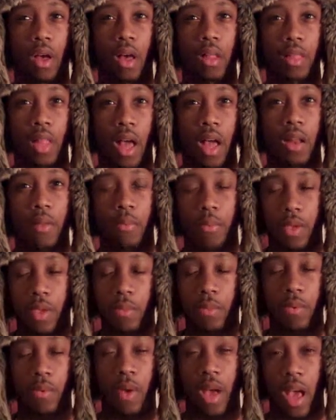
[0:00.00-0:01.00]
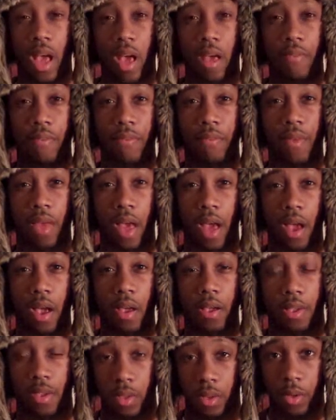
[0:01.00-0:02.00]
a lot of people have
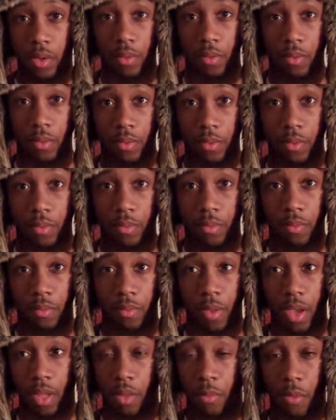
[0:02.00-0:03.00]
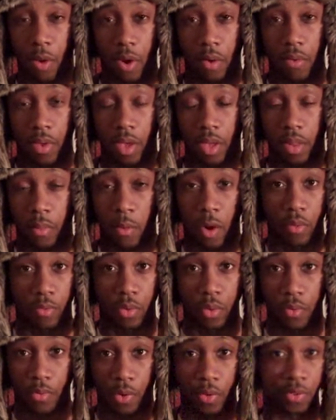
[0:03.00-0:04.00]
killed in the
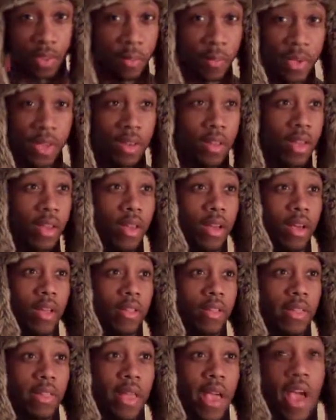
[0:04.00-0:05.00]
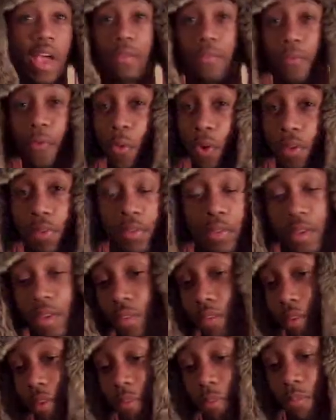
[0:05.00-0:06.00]
Marvel universe. X-Force
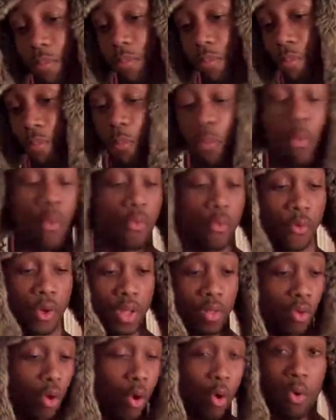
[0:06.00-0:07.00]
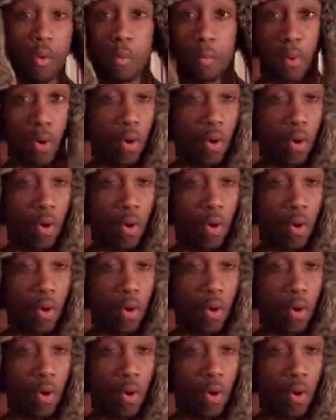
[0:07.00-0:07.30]
is Wolverine's own